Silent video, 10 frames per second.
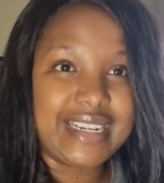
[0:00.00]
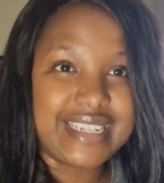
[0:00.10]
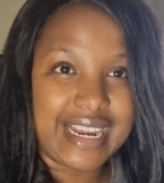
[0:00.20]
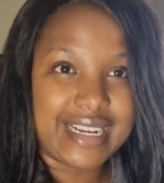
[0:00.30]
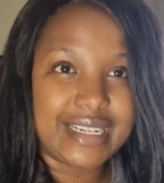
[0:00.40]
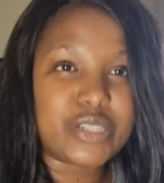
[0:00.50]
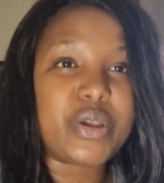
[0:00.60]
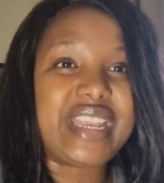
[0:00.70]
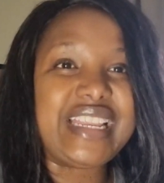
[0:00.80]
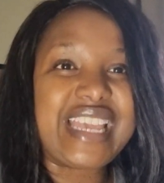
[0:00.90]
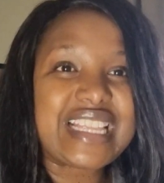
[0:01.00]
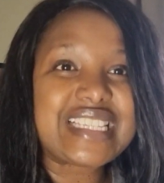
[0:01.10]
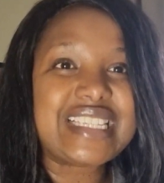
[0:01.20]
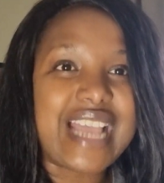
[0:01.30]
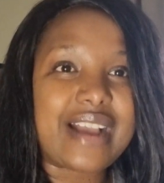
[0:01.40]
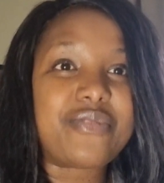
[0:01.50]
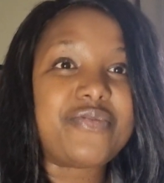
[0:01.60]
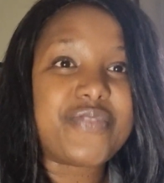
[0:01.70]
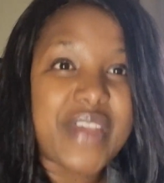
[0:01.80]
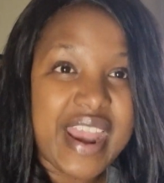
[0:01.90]
dark. So it gets dark
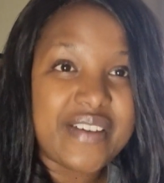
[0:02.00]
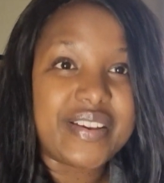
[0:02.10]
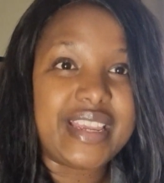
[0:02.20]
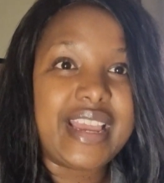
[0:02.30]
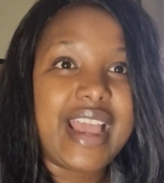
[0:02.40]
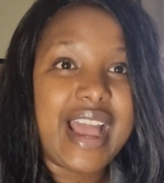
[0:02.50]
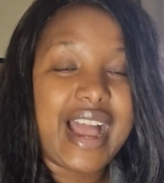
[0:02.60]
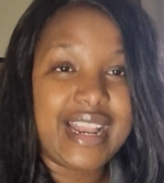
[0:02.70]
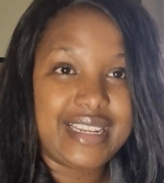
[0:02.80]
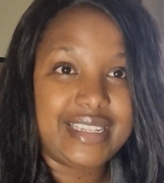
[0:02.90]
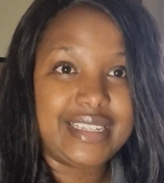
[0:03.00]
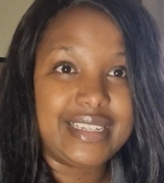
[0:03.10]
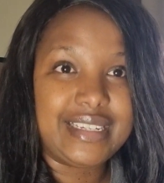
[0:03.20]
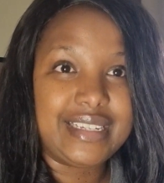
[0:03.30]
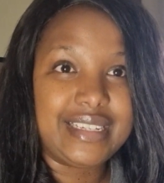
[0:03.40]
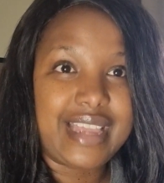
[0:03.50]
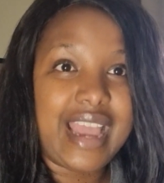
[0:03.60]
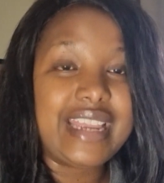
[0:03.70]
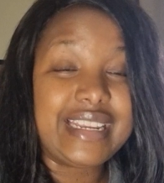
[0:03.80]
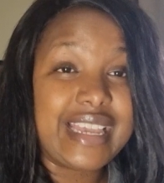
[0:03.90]
very early. Yeah,
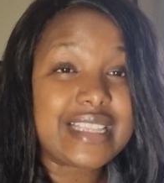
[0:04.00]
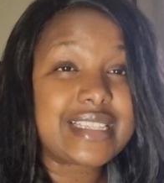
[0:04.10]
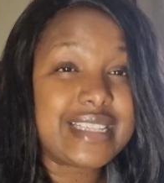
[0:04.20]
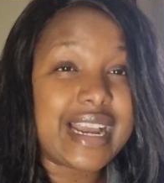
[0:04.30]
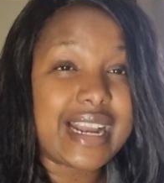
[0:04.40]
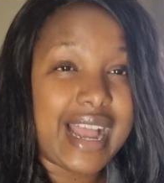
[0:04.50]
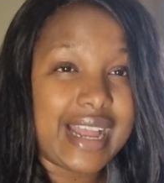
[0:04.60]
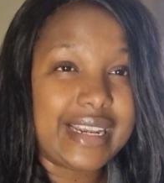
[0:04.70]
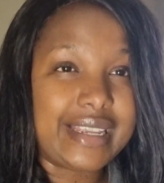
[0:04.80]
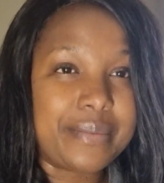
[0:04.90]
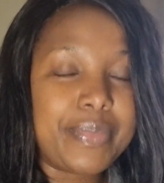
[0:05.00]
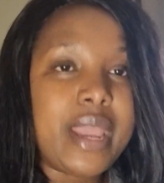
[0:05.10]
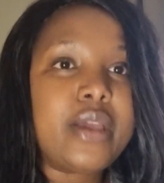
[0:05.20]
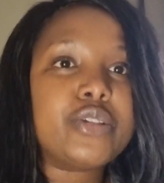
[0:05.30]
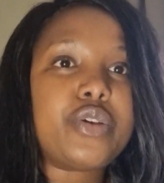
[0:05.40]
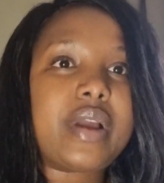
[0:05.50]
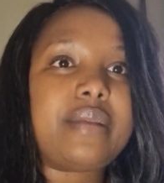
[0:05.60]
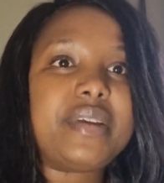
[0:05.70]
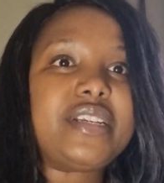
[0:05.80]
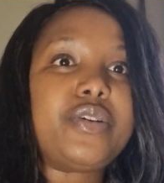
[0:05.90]
it gets dark early. So you can
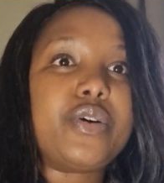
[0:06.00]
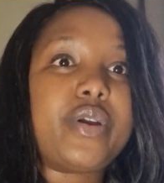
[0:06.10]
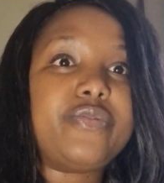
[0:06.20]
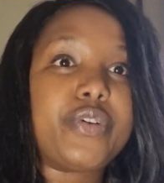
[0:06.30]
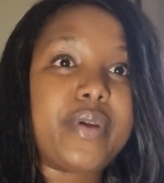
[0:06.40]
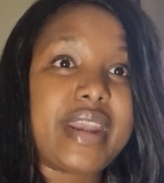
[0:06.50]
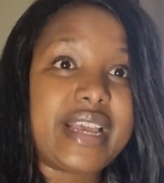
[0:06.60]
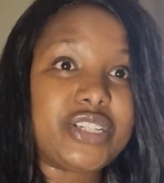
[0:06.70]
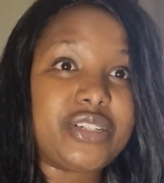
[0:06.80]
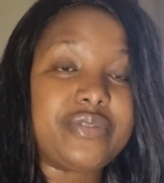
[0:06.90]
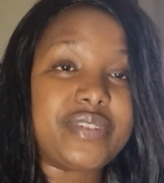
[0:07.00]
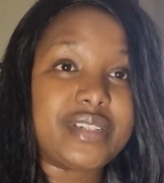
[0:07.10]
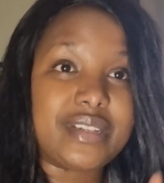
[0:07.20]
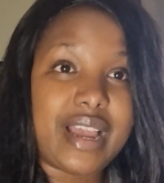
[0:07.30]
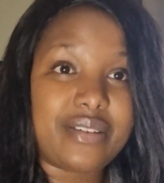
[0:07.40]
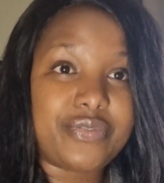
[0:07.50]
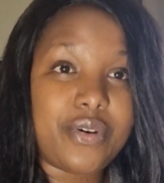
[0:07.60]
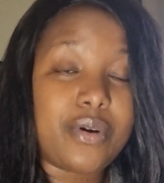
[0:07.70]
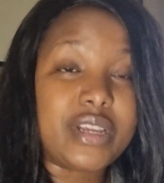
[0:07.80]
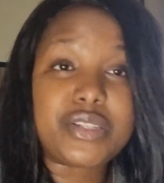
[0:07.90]
imagine you're going for your next shift at
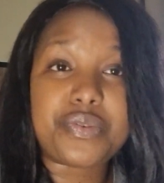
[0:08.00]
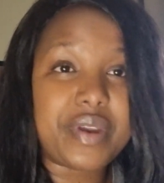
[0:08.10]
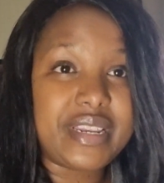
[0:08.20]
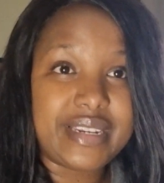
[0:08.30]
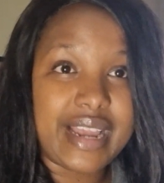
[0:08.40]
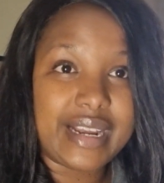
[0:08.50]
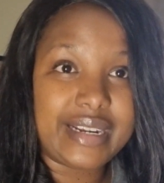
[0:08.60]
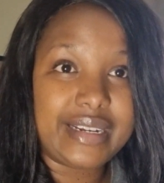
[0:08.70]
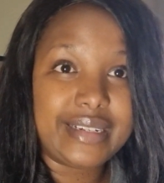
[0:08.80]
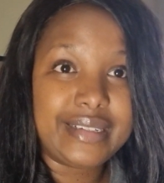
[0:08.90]
4. It's already dark.